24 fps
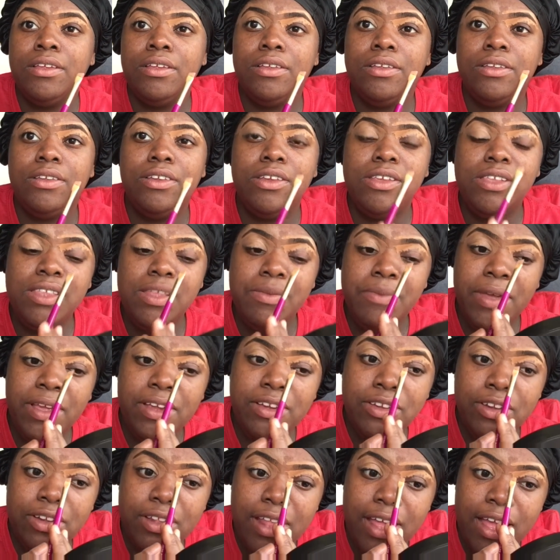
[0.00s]
just to make
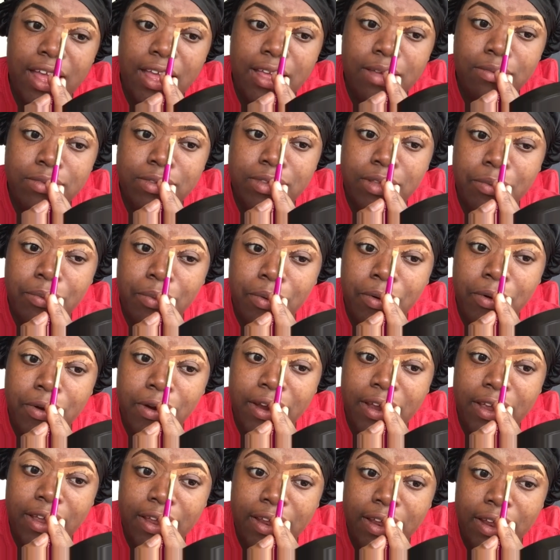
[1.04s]
sure that I'm
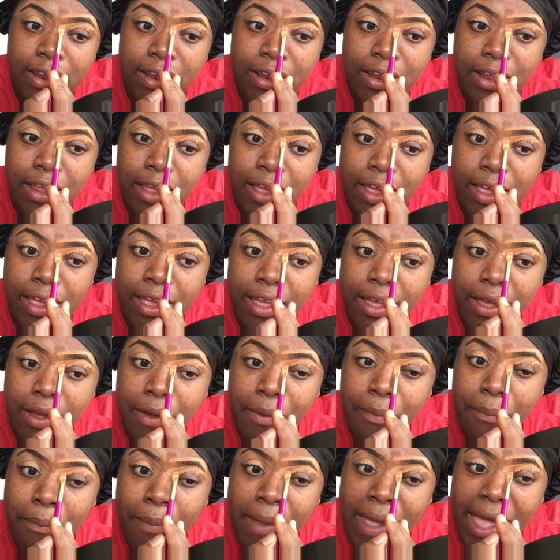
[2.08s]
supporting
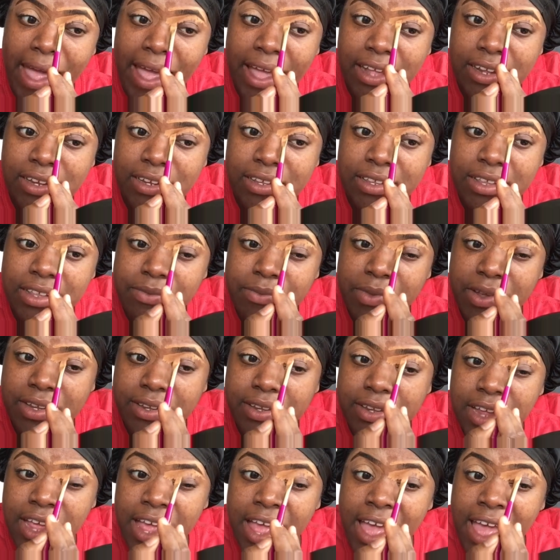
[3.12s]
like back just as much
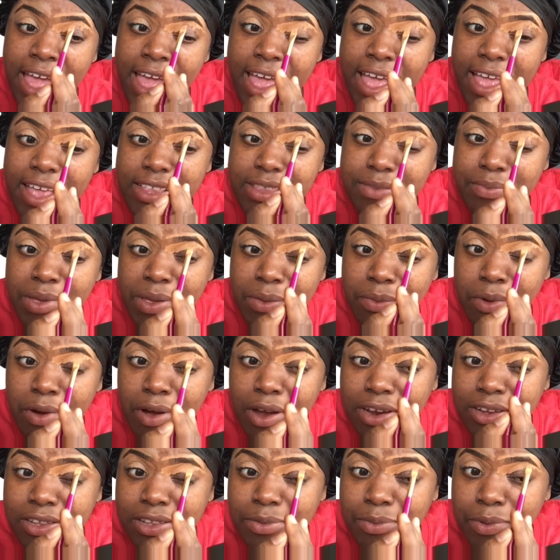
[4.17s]
as people
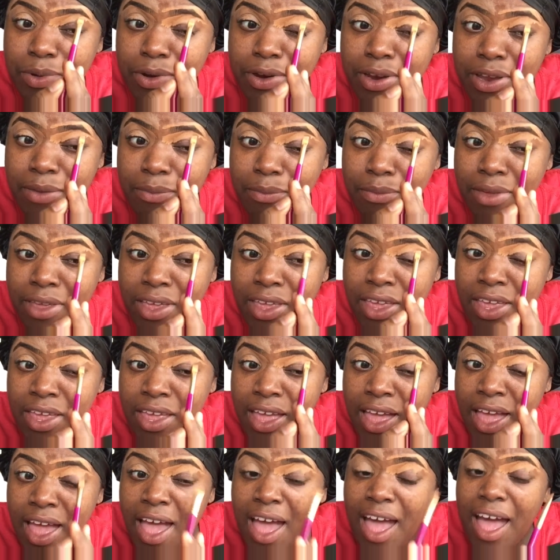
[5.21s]
are supporting me.
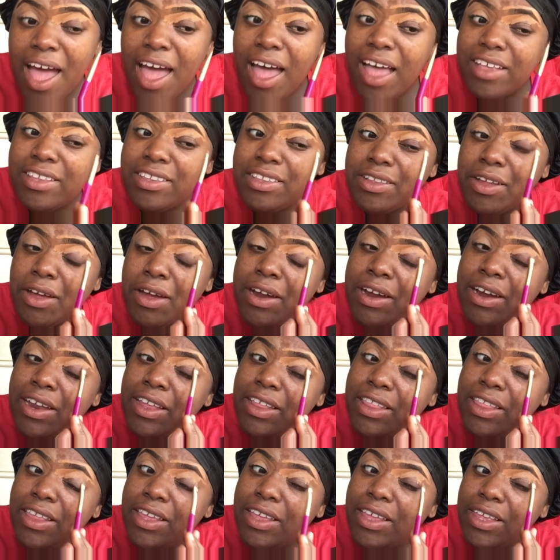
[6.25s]
I
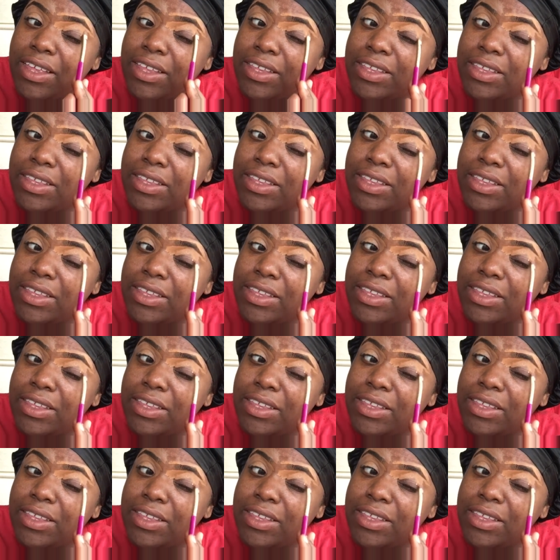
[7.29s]
started this,